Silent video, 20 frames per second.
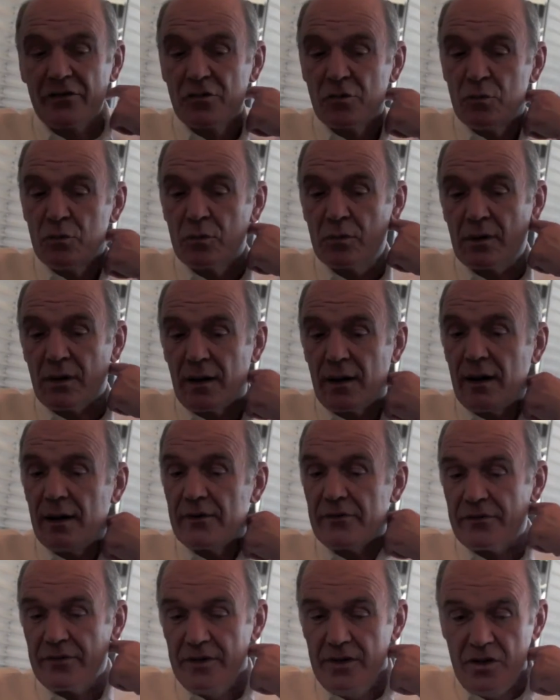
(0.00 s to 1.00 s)
2
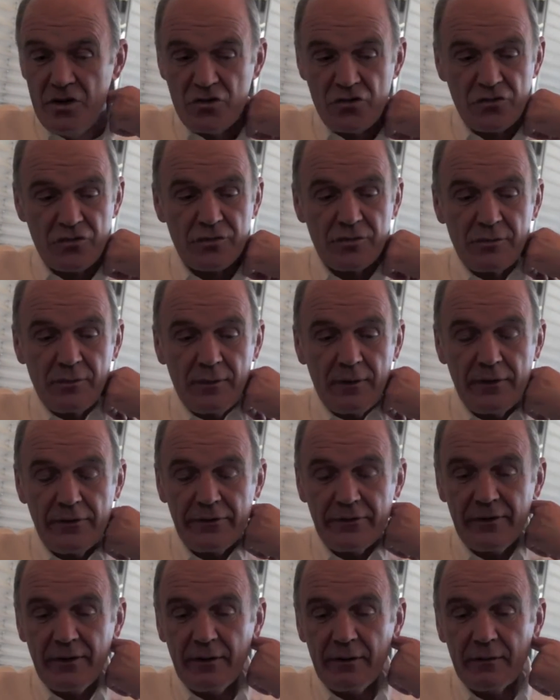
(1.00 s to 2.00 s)
cars each? I
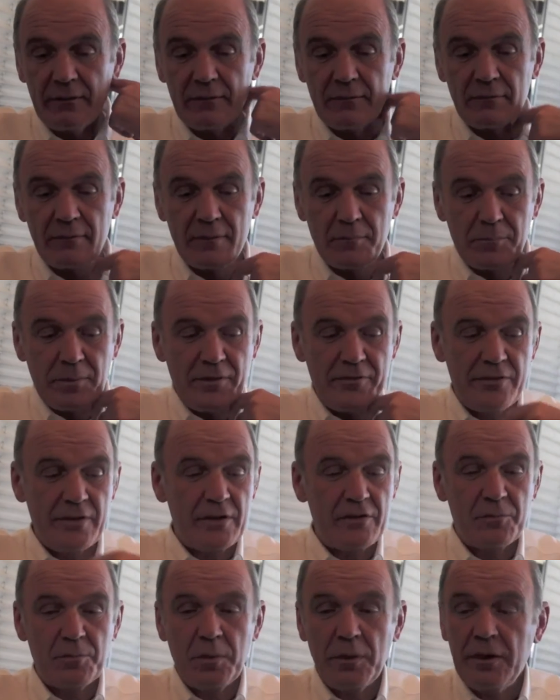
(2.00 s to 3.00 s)
think the best
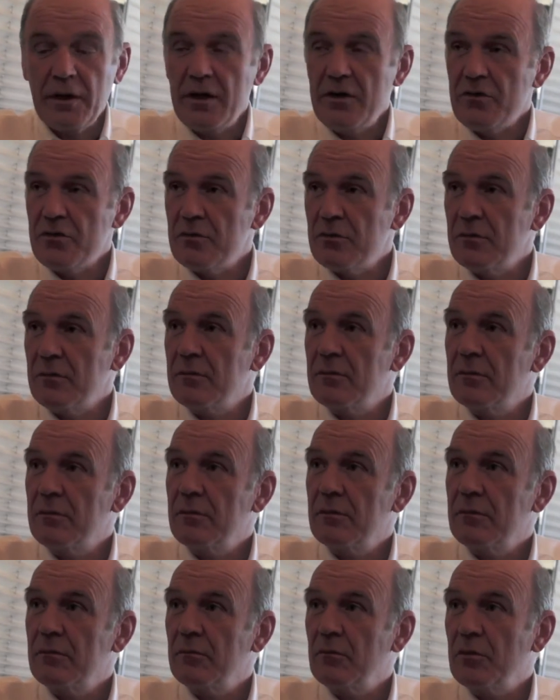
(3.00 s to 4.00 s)
explanation
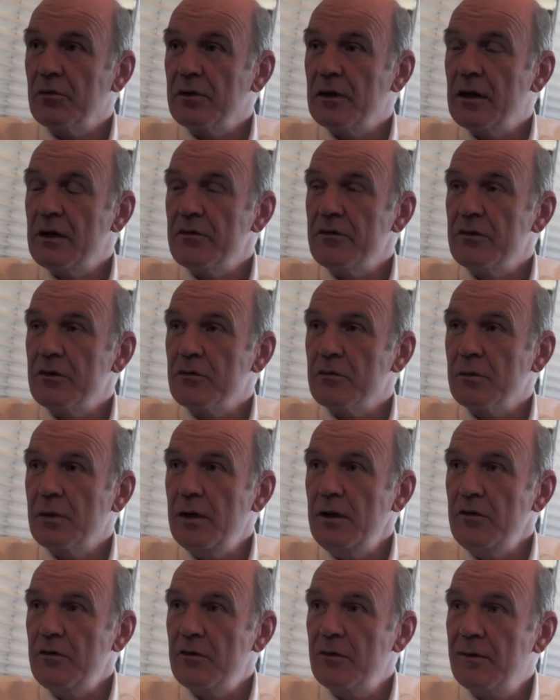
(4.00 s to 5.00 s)
was last year's
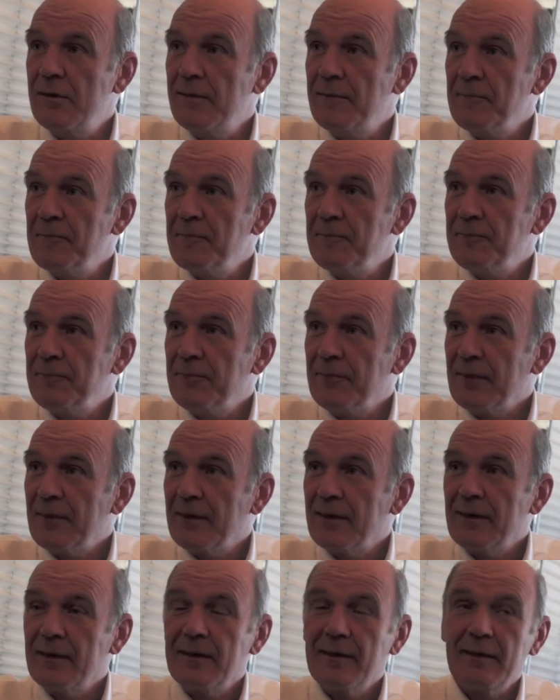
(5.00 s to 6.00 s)
race.
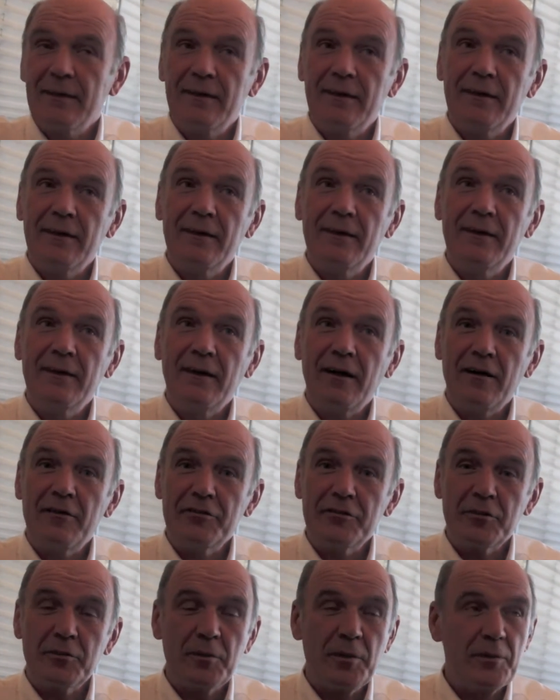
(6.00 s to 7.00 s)

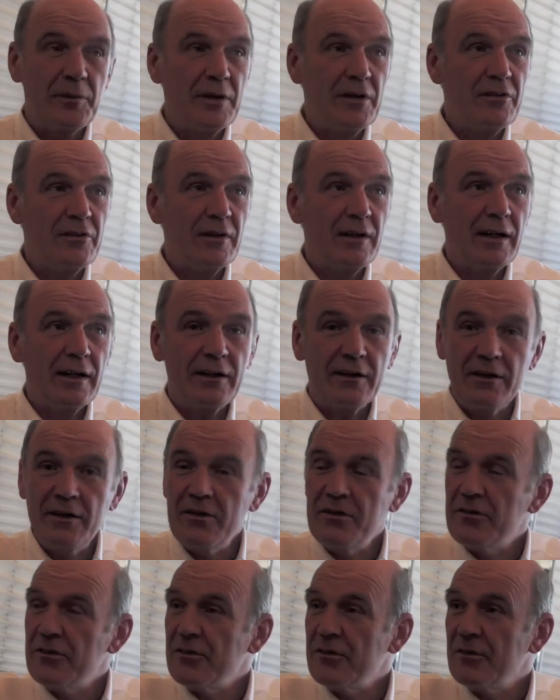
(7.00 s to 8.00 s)
After a race like
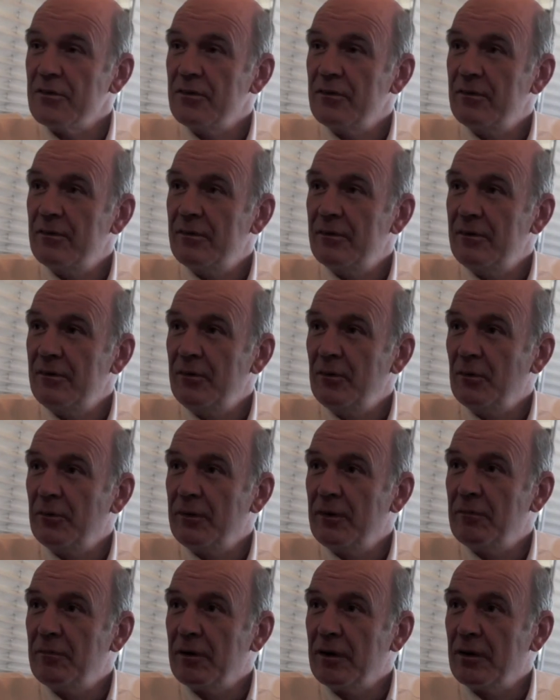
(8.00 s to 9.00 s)
this, you'll
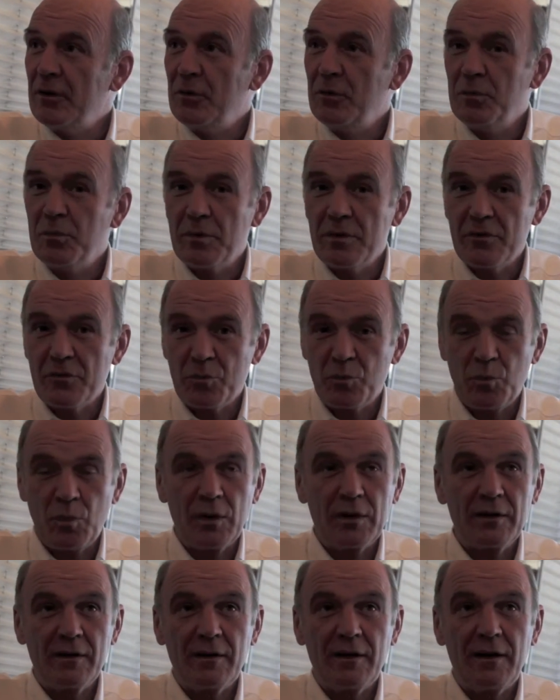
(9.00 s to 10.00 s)
never go with
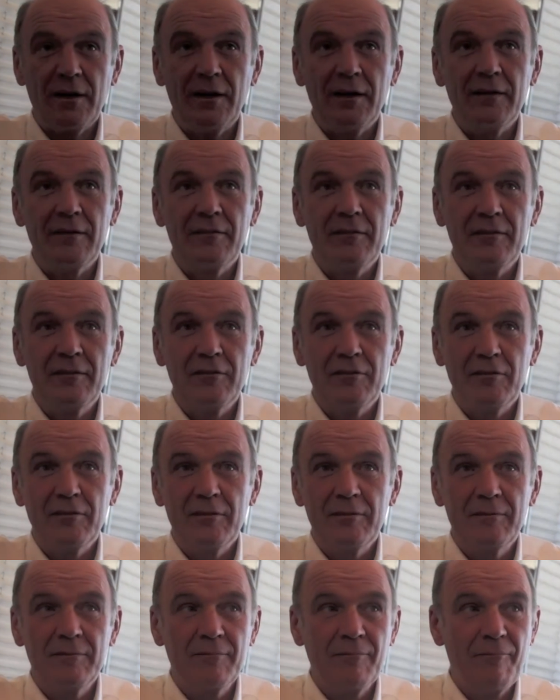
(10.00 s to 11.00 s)
1 car
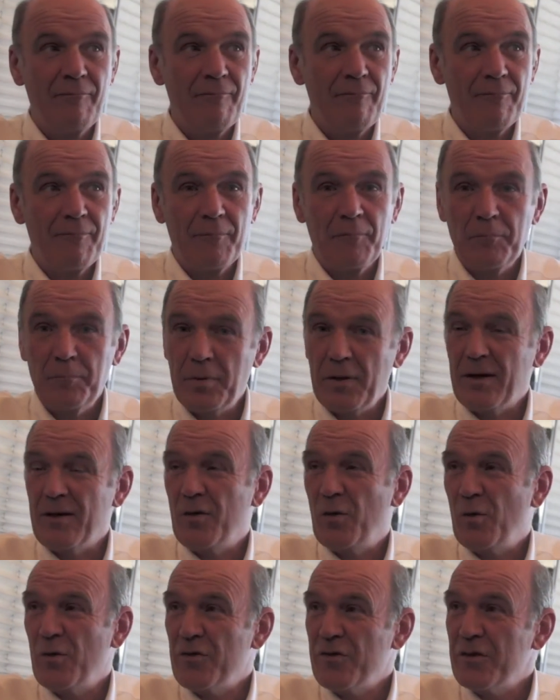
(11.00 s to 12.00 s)
per
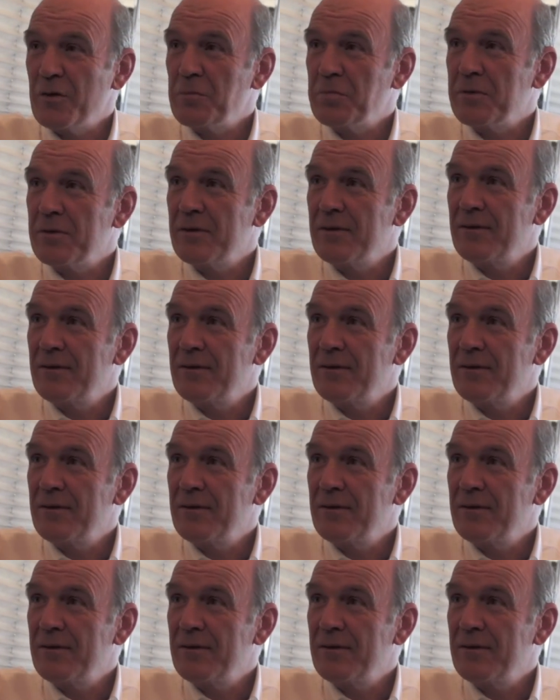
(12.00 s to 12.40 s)
concept